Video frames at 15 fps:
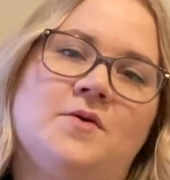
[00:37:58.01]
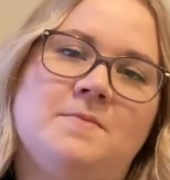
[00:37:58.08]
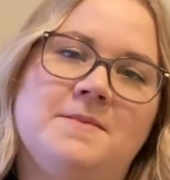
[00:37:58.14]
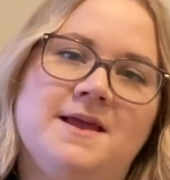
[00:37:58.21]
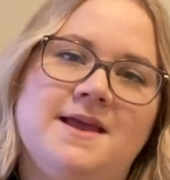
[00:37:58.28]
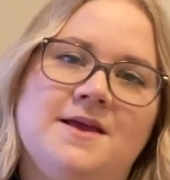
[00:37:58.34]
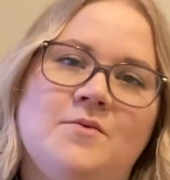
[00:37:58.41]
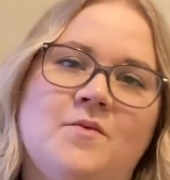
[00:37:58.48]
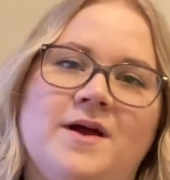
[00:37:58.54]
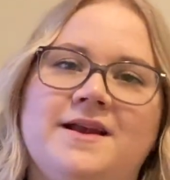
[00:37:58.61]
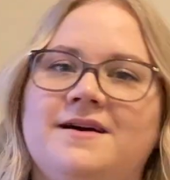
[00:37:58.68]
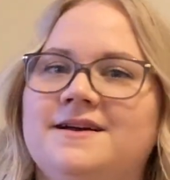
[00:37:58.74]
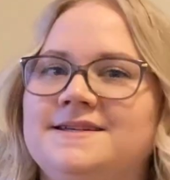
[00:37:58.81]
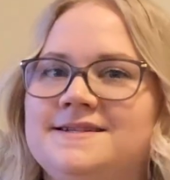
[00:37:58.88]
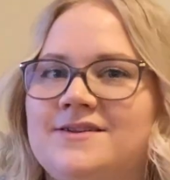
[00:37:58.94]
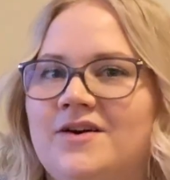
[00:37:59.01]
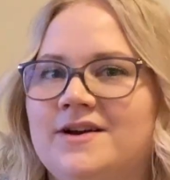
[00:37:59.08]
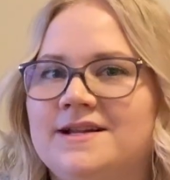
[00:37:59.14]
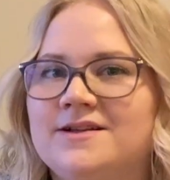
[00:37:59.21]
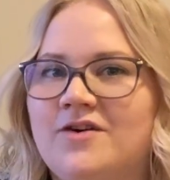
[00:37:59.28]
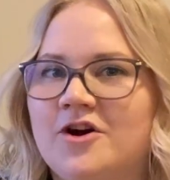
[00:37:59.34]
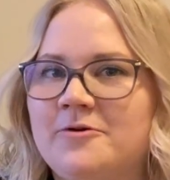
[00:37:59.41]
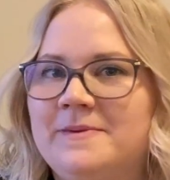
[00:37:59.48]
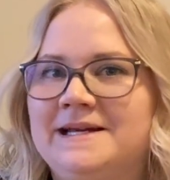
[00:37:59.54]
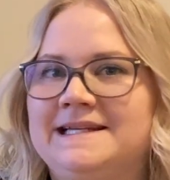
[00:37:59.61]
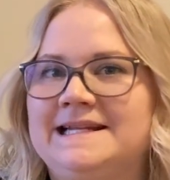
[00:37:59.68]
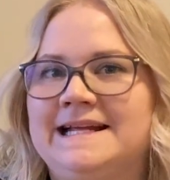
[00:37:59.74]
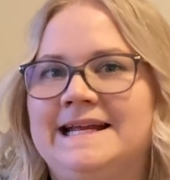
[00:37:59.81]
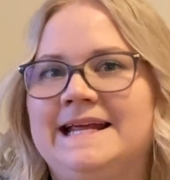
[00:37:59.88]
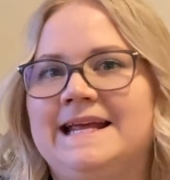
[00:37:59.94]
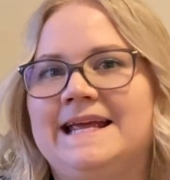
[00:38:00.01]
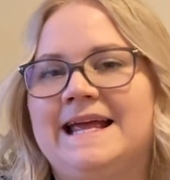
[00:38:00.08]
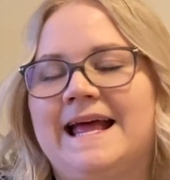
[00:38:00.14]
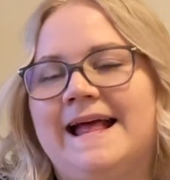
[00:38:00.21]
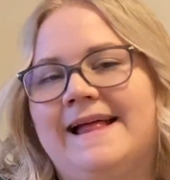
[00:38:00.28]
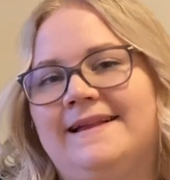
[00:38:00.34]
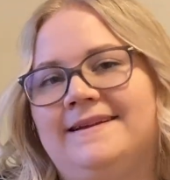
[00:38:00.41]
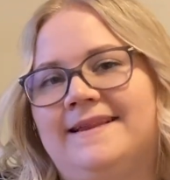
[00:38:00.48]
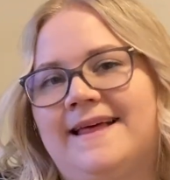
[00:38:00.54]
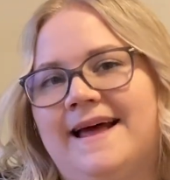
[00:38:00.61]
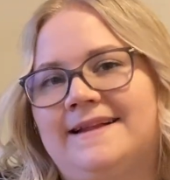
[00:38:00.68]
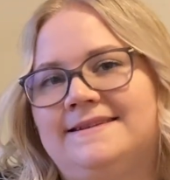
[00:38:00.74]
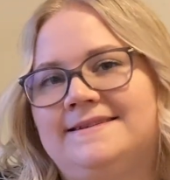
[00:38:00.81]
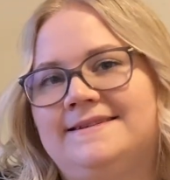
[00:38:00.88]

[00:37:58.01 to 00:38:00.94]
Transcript: me when I started garment knitting, and that